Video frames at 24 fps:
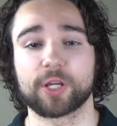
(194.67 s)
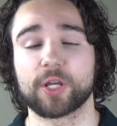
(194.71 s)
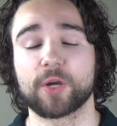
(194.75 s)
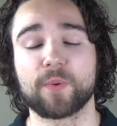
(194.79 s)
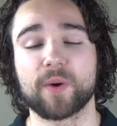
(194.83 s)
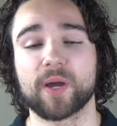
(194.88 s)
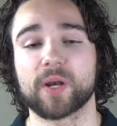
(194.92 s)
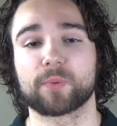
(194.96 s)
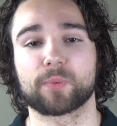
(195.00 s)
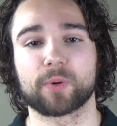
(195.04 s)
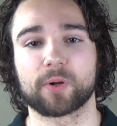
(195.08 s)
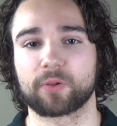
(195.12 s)
you
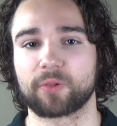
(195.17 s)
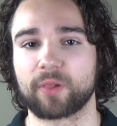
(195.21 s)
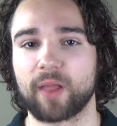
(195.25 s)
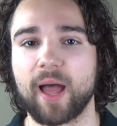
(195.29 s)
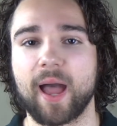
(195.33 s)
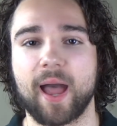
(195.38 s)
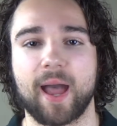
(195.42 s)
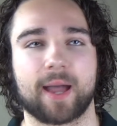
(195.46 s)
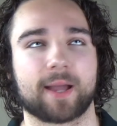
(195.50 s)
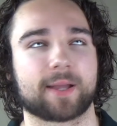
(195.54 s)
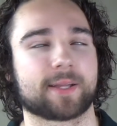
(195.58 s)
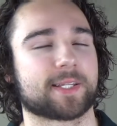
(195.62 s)
wanna
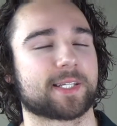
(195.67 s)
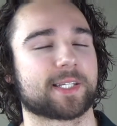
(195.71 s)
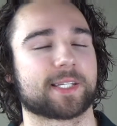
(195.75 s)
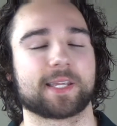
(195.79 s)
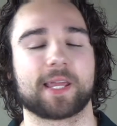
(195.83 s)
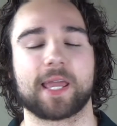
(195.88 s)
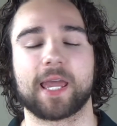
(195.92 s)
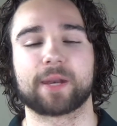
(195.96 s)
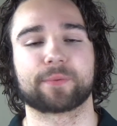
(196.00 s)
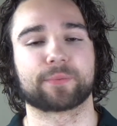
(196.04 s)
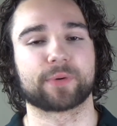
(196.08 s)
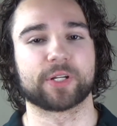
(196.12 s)
relax
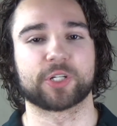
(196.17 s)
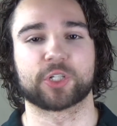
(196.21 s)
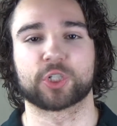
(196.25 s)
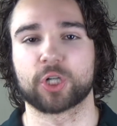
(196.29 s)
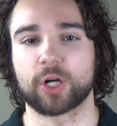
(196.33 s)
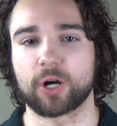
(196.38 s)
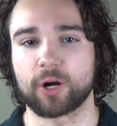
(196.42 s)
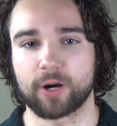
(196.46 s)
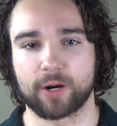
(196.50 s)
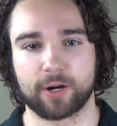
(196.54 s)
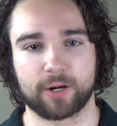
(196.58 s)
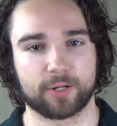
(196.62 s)
and
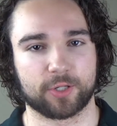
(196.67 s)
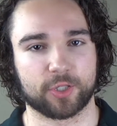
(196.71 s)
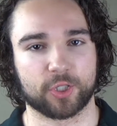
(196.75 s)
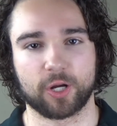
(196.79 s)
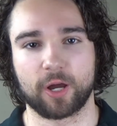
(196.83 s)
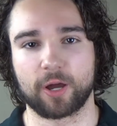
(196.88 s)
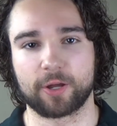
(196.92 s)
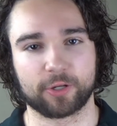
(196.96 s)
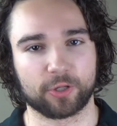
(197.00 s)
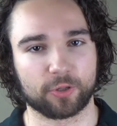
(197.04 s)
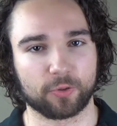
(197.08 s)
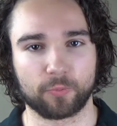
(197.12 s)
recharge
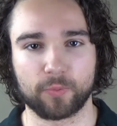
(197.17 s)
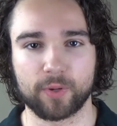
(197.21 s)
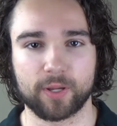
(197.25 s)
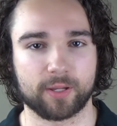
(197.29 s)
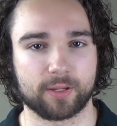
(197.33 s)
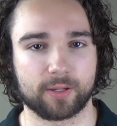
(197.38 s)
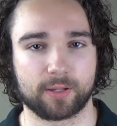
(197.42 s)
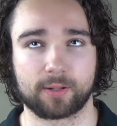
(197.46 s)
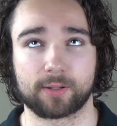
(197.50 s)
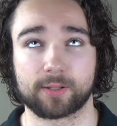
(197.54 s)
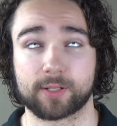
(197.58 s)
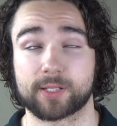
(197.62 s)
on your
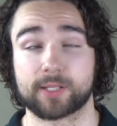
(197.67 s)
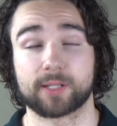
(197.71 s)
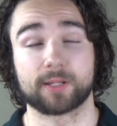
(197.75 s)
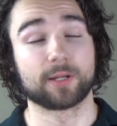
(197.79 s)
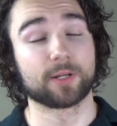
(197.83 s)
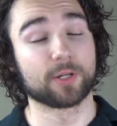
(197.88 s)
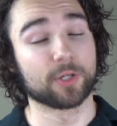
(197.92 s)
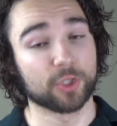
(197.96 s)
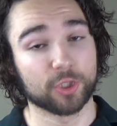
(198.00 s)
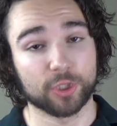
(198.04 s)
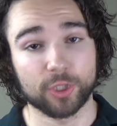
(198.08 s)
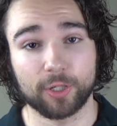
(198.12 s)
weekends.
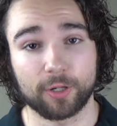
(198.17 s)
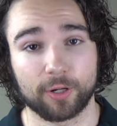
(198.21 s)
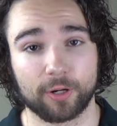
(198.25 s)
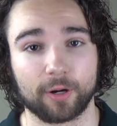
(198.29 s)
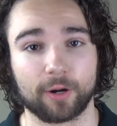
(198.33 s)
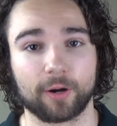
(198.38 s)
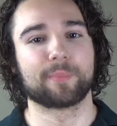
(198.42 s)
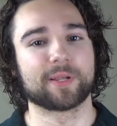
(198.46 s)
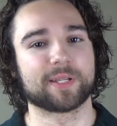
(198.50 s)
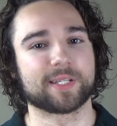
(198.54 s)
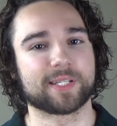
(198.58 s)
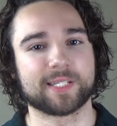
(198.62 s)
Sure.
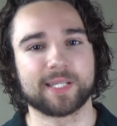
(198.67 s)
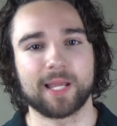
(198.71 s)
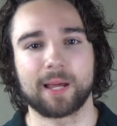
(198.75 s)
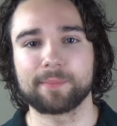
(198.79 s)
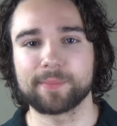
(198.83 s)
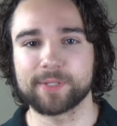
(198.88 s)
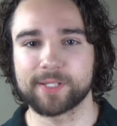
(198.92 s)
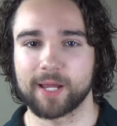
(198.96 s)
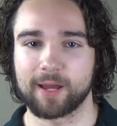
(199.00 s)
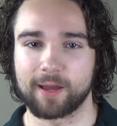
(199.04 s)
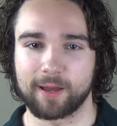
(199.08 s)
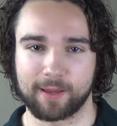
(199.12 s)
But
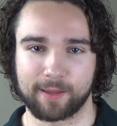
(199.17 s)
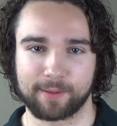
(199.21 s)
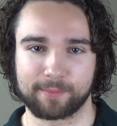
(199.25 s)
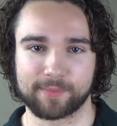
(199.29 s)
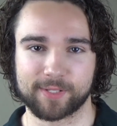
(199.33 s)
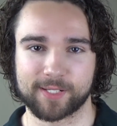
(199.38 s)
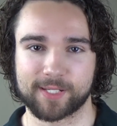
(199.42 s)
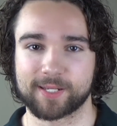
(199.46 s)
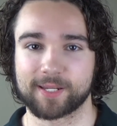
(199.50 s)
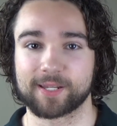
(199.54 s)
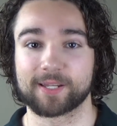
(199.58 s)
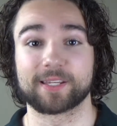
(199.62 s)

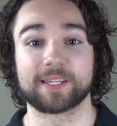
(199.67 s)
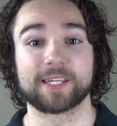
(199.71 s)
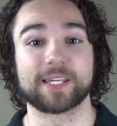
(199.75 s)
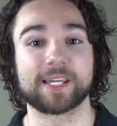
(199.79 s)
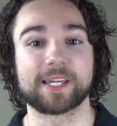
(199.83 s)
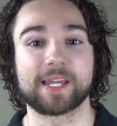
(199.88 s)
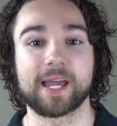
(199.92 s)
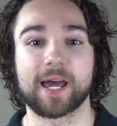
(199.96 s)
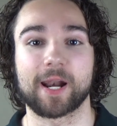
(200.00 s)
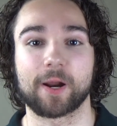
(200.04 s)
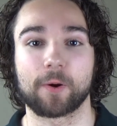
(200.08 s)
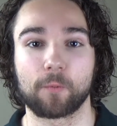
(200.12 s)
sometimes you
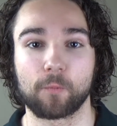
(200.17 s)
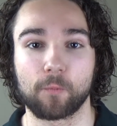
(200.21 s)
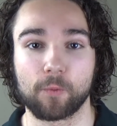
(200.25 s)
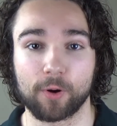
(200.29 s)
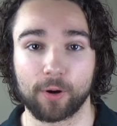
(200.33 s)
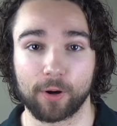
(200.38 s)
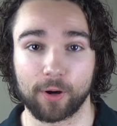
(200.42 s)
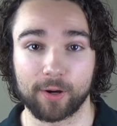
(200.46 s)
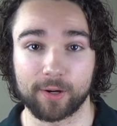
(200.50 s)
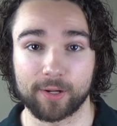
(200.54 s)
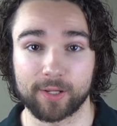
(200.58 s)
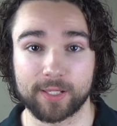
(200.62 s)
gotta
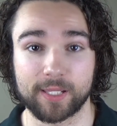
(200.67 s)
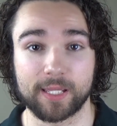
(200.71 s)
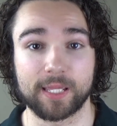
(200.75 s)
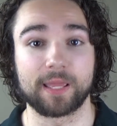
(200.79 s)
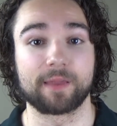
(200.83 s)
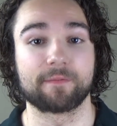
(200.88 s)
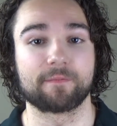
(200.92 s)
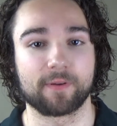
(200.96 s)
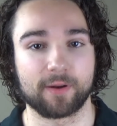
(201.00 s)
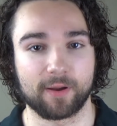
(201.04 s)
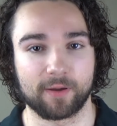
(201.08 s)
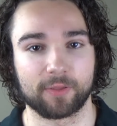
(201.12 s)
work
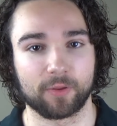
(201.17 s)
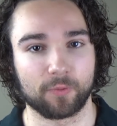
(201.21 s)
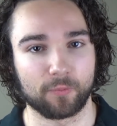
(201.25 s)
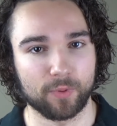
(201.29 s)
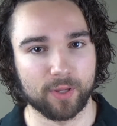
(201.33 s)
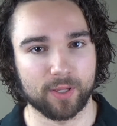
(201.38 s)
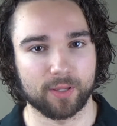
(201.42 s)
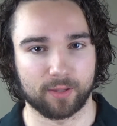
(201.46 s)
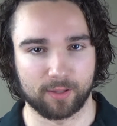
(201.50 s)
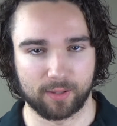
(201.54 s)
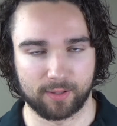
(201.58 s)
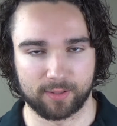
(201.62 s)
even on the
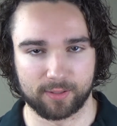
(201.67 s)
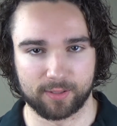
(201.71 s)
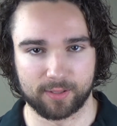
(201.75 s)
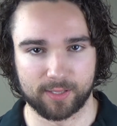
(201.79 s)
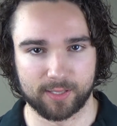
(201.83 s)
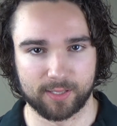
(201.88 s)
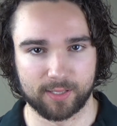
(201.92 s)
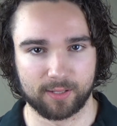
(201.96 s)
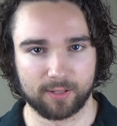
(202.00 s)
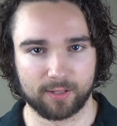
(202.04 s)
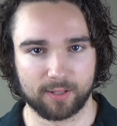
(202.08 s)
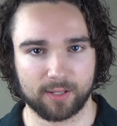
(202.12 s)

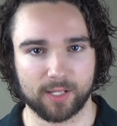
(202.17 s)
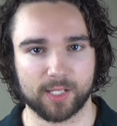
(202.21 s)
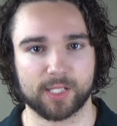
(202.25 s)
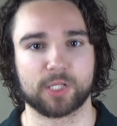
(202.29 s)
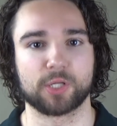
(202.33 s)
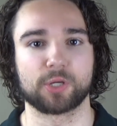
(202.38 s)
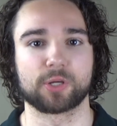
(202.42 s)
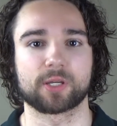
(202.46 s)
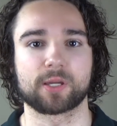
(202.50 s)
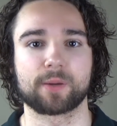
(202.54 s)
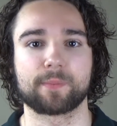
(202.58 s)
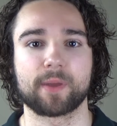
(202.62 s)
weekends so
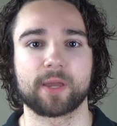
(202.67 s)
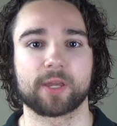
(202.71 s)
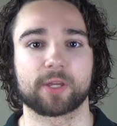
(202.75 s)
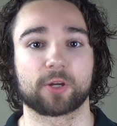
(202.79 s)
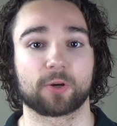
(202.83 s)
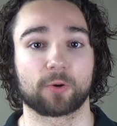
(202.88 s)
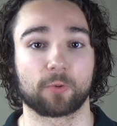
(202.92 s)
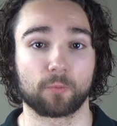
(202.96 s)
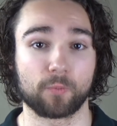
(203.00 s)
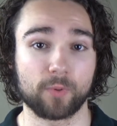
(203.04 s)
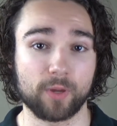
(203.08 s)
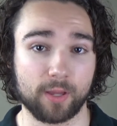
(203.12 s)
you can make
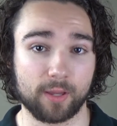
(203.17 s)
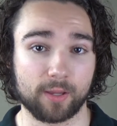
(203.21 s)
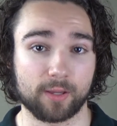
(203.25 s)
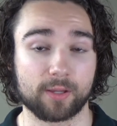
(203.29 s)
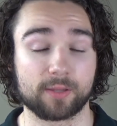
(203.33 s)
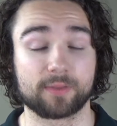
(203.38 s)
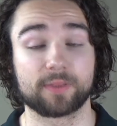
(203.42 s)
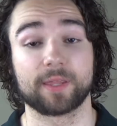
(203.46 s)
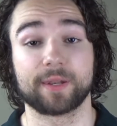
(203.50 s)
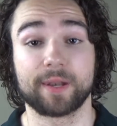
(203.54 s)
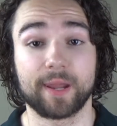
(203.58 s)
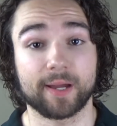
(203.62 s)
your
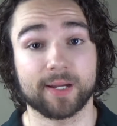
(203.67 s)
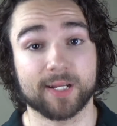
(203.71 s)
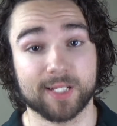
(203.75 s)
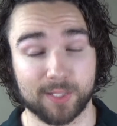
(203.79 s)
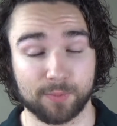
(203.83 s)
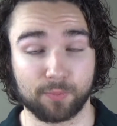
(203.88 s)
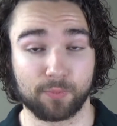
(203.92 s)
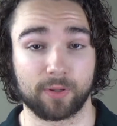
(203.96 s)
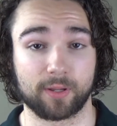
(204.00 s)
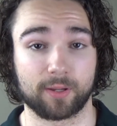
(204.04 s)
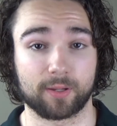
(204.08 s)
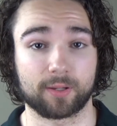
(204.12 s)
week the
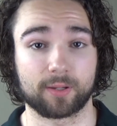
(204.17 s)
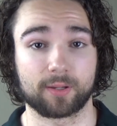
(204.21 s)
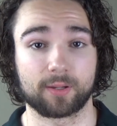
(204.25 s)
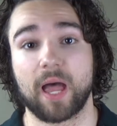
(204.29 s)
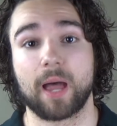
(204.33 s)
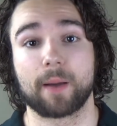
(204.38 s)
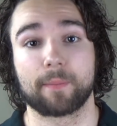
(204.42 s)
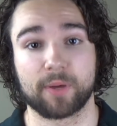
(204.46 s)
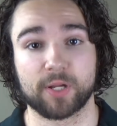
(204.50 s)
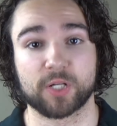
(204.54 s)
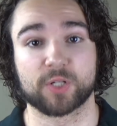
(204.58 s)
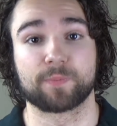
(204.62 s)
next week
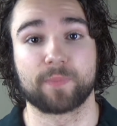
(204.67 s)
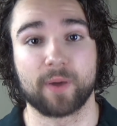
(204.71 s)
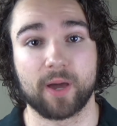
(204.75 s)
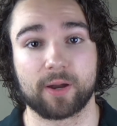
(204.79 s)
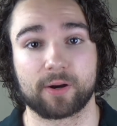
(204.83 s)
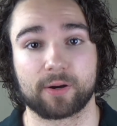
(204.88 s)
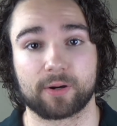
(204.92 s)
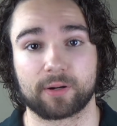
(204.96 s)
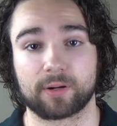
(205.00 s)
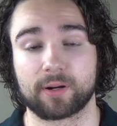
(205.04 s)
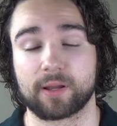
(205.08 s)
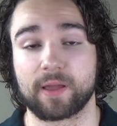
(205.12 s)
that much
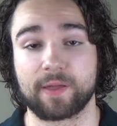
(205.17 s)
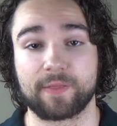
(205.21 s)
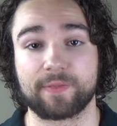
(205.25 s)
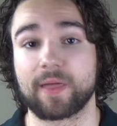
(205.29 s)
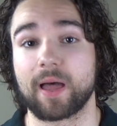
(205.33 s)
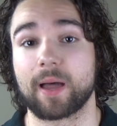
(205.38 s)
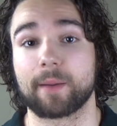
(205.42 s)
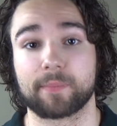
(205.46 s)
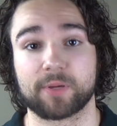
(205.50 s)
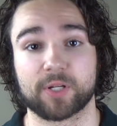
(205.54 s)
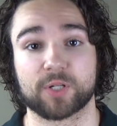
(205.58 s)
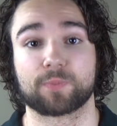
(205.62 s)
better and
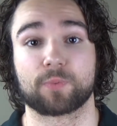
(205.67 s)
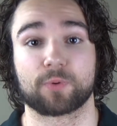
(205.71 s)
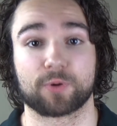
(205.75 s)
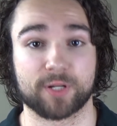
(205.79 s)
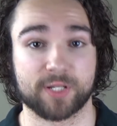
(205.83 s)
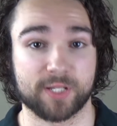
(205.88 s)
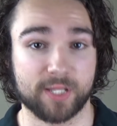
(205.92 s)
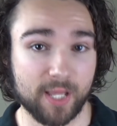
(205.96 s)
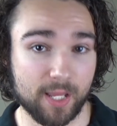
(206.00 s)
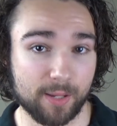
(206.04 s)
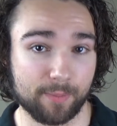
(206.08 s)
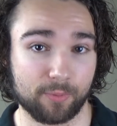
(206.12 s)
that much more
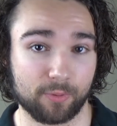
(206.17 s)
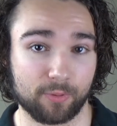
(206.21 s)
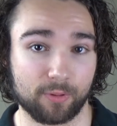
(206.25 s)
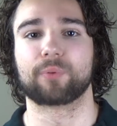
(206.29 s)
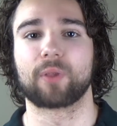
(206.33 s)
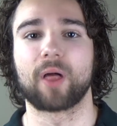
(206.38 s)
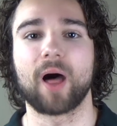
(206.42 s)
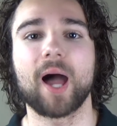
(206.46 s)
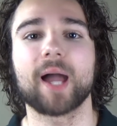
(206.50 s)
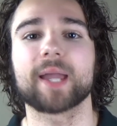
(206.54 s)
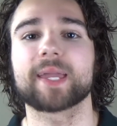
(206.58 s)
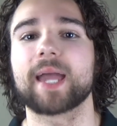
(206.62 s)
stable.
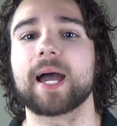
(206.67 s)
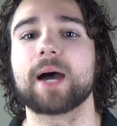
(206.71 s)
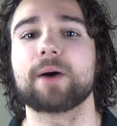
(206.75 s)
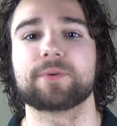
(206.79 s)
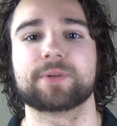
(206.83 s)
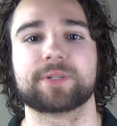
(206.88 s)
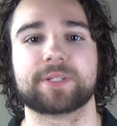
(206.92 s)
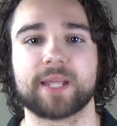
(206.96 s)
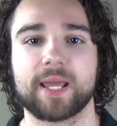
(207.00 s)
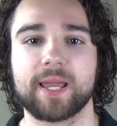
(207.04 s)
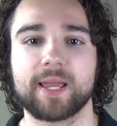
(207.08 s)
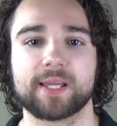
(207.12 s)
Block
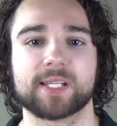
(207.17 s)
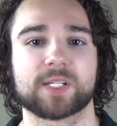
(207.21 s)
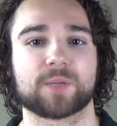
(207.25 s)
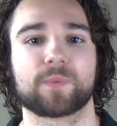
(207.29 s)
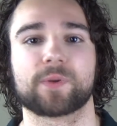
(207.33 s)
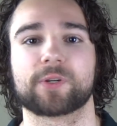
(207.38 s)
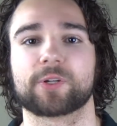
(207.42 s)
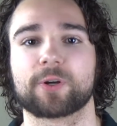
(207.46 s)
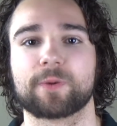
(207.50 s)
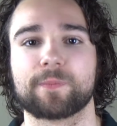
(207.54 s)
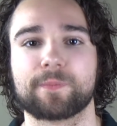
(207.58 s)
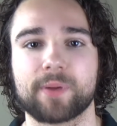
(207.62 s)
out days when you're